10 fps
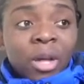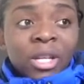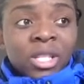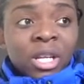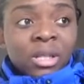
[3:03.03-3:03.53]

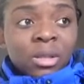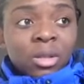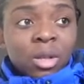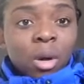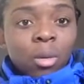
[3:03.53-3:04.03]
They just,
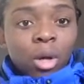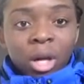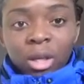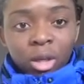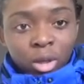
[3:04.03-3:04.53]

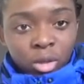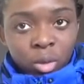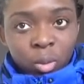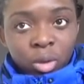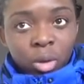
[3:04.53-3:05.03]
look at
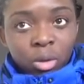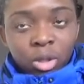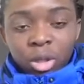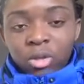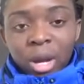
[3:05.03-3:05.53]
you when you go
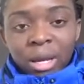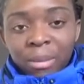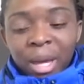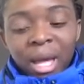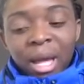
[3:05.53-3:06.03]
to the
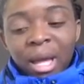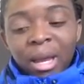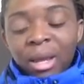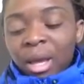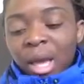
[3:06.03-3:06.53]
training
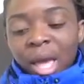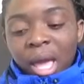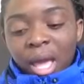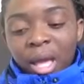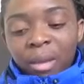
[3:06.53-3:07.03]
pad
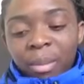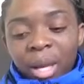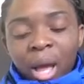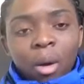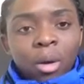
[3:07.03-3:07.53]
and be
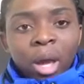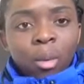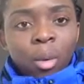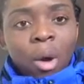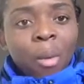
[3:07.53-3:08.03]
like, okay,
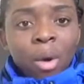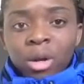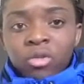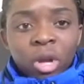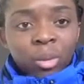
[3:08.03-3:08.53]
well, I
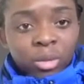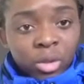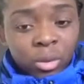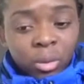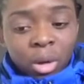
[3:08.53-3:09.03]
want to train with
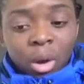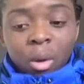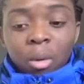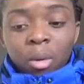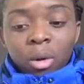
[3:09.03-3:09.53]
you.
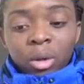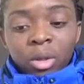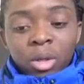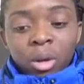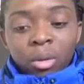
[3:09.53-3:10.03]
Or,
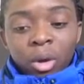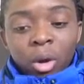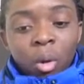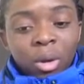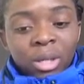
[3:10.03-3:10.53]
they'll
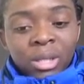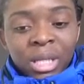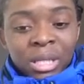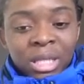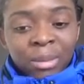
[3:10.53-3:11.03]
go in the
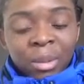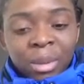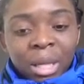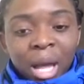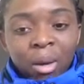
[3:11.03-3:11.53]
system and
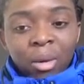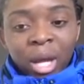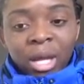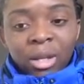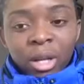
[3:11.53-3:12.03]
be like,
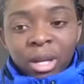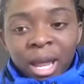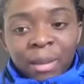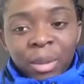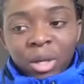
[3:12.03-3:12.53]
okay, a
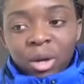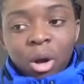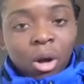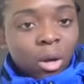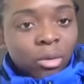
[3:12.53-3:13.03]
name here,
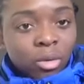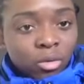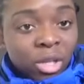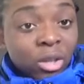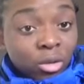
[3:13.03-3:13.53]
called
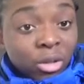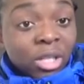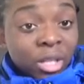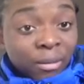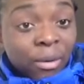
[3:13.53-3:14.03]

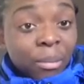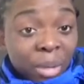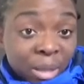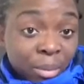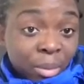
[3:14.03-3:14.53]
three different
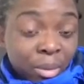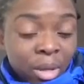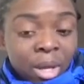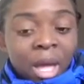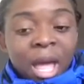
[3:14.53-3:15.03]
people,
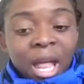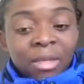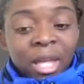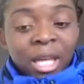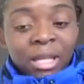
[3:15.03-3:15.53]

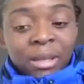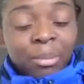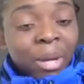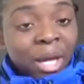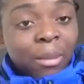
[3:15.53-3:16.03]
and they get to
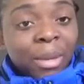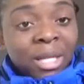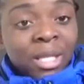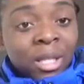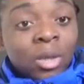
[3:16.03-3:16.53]
pick
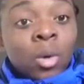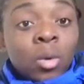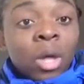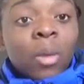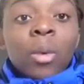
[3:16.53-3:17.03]
basically
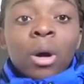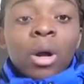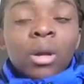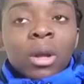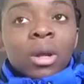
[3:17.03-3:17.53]
who they
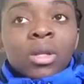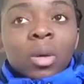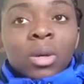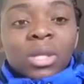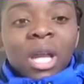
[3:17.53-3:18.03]
want.
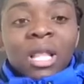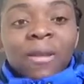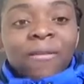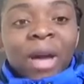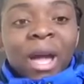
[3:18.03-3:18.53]
So it's not
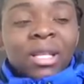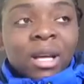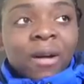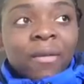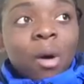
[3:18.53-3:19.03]
the fact
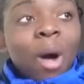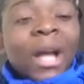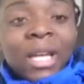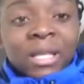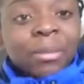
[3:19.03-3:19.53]
of, oh,
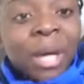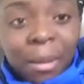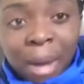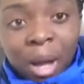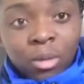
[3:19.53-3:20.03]
I get to
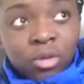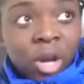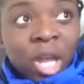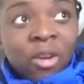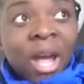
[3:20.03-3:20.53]
pick my own
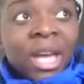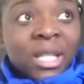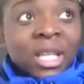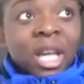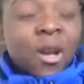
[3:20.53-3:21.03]
trainer, I
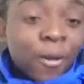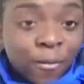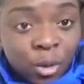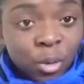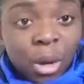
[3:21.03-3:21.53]
get to
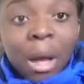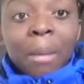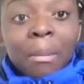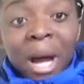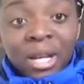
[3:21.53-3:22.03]
interview
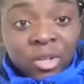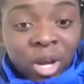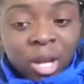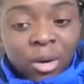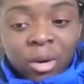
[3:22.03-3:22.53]
my
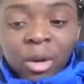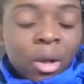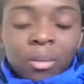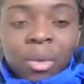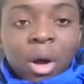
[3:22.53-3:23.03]
trainer.
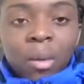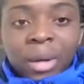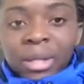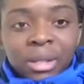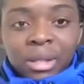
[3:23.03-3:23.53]
No,
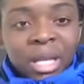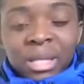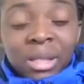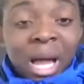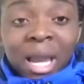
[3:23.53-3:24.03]

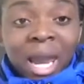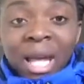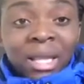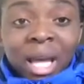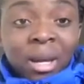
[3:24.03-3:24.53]
it's not
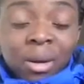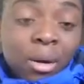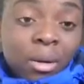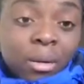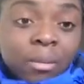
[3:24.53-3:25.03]
like that at
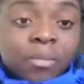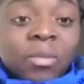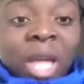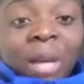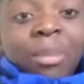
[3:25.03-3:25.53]
all.
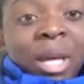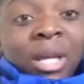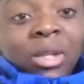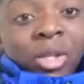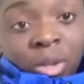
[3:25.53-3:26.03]
They
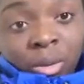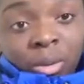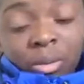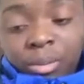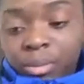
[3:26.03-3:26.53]
pick you.